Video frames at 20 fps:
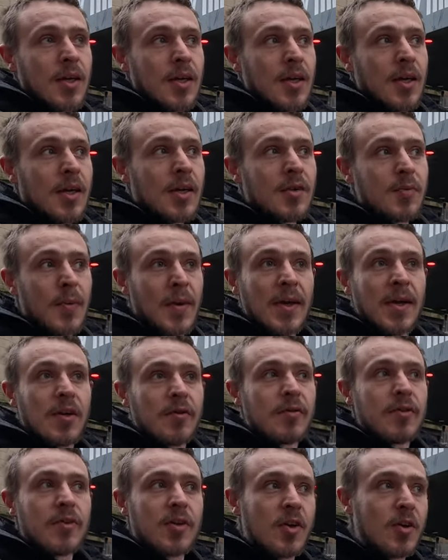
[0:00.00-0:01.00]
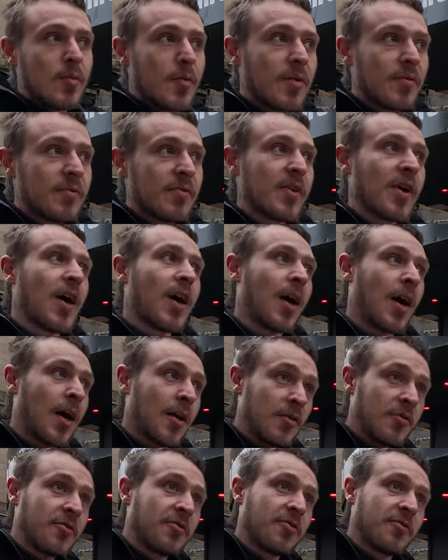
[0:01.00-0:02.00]
he's been given two months.
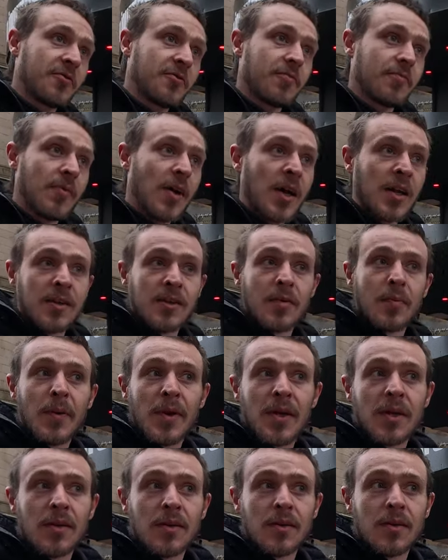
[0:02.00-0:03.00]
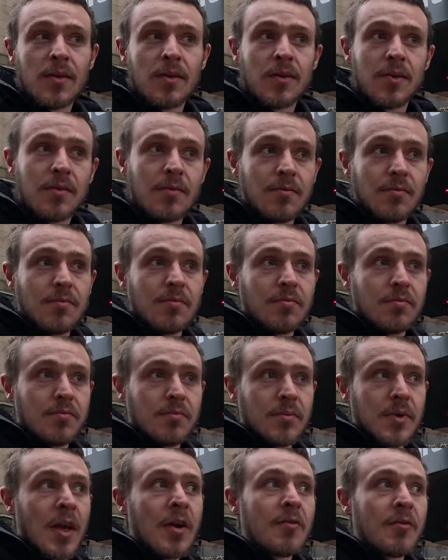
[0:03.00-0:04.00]
I've had to be
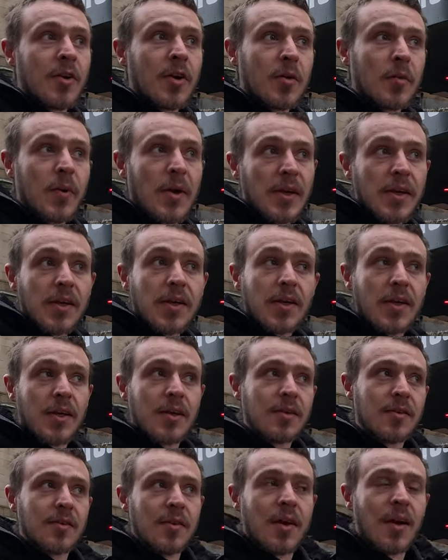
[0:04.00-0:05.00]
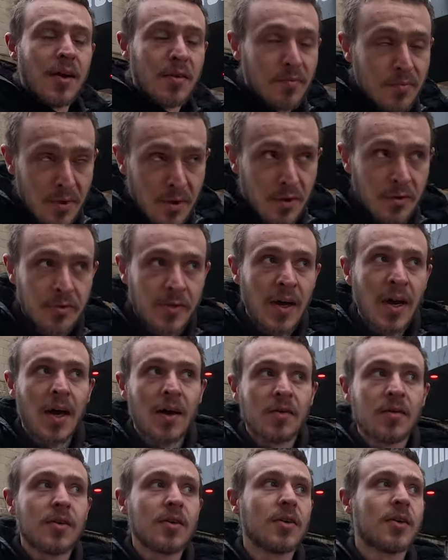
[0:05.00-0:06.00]
given a week, so I've moved
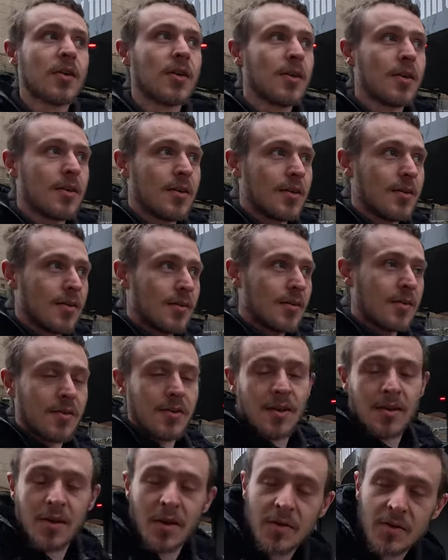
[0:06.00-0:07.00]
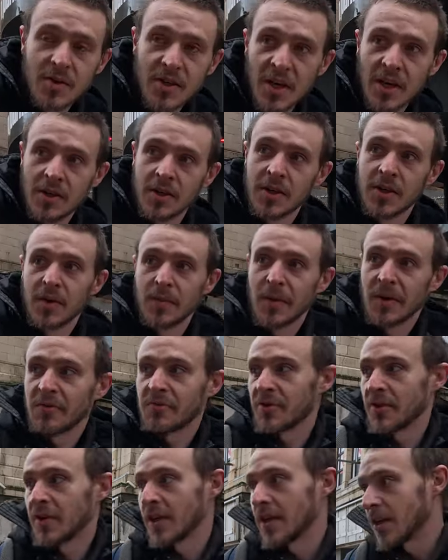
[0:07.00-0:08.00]
out. So I go and check on him
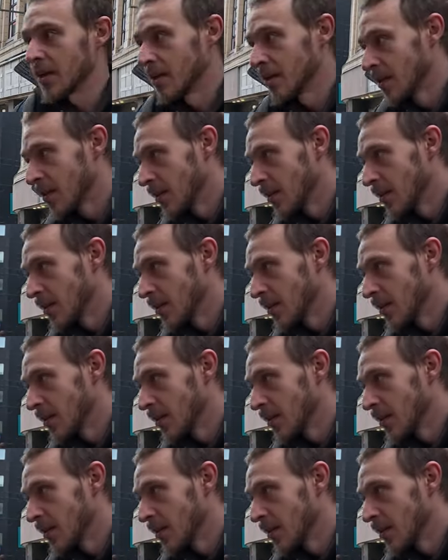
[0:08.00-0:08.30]
every day.